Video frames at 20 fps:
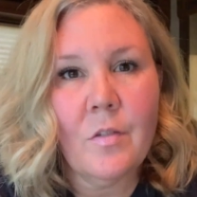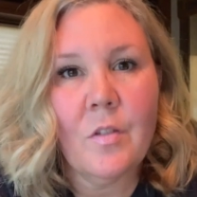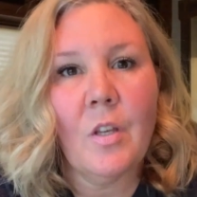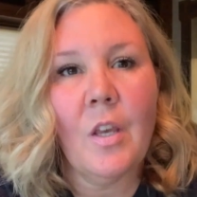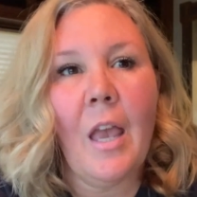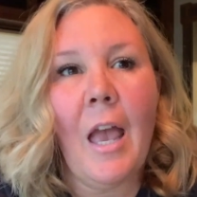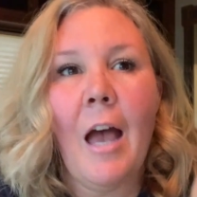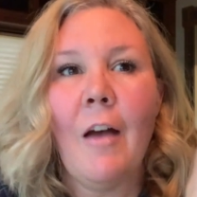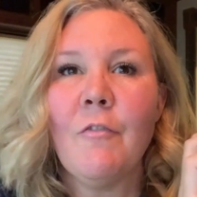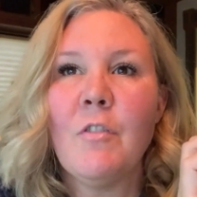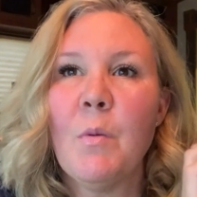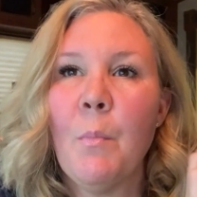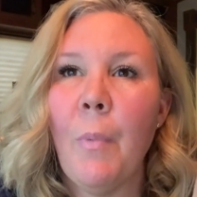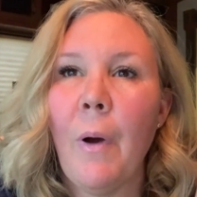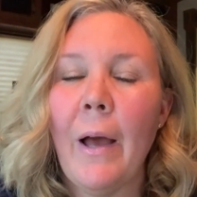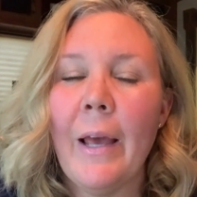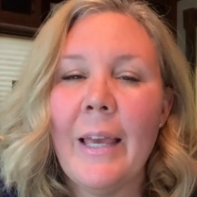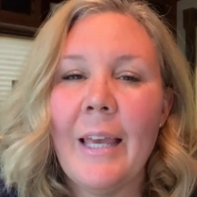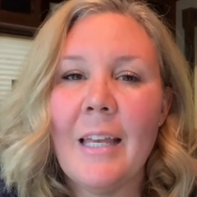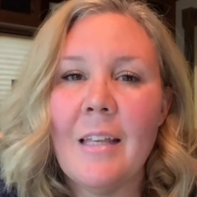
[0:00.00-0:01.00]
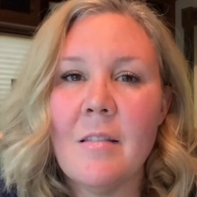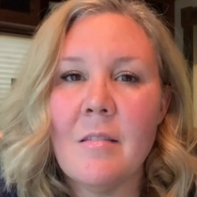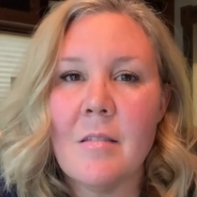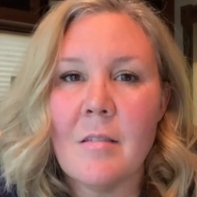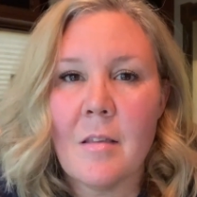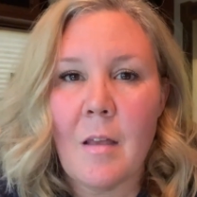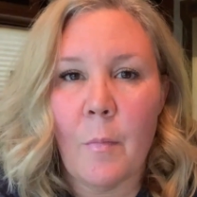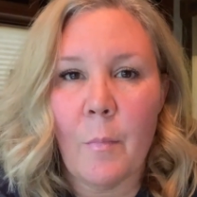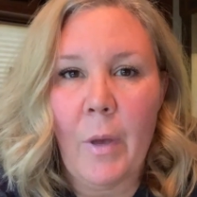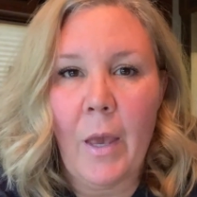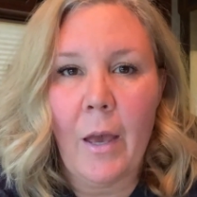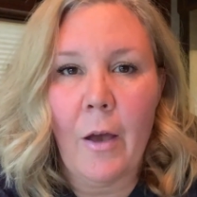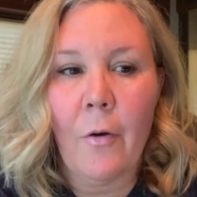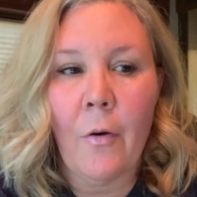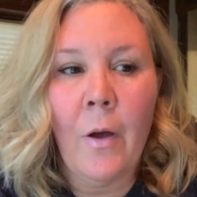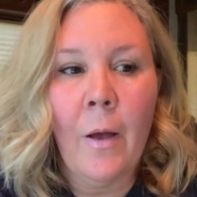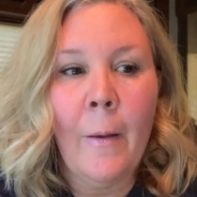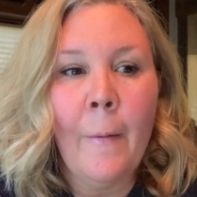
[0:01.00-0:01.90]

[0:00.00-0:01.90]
So you have to buy in somehow.